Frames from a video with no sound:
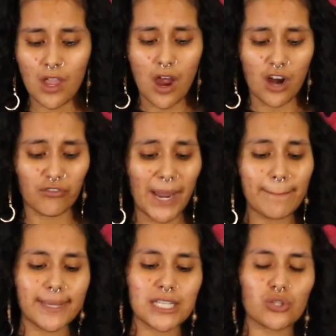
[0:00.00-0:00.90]
All
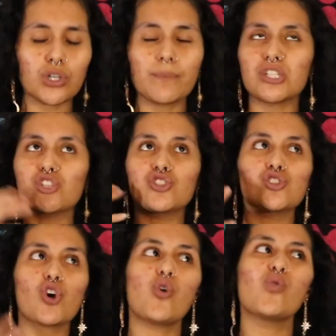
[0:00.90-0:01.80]
right, but it's going to be
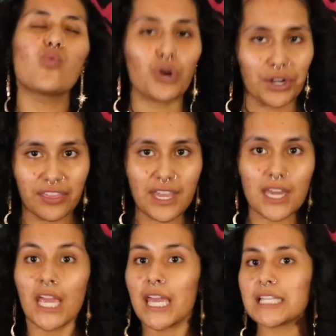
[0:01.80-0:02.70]
so worth it.